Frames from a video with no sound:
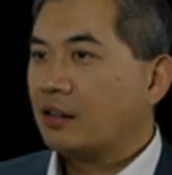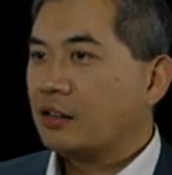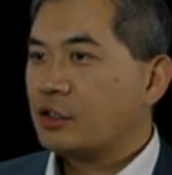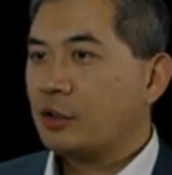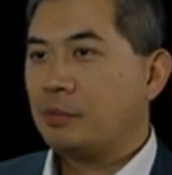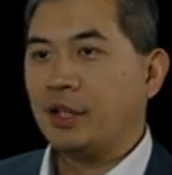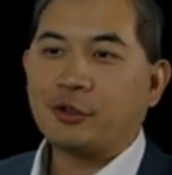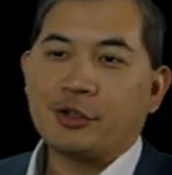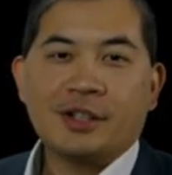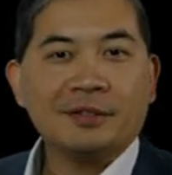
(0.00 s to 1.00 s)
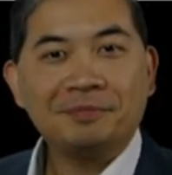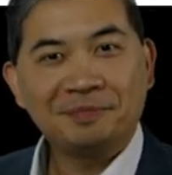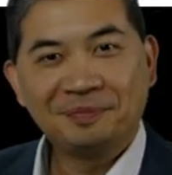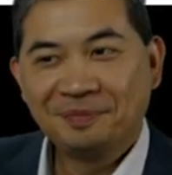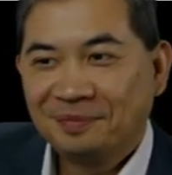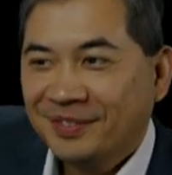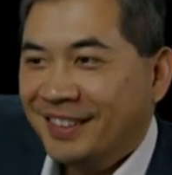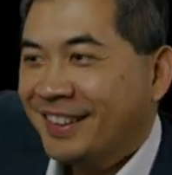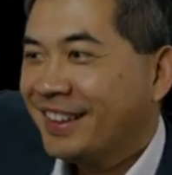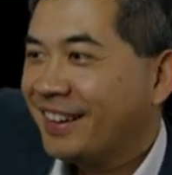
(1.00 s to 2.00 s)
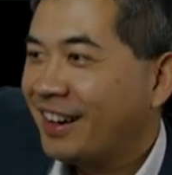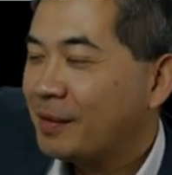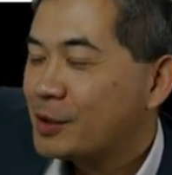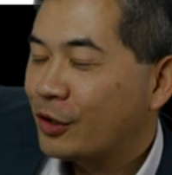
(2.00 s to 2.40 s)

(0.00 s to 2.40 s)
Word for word: Should be interesting. I'm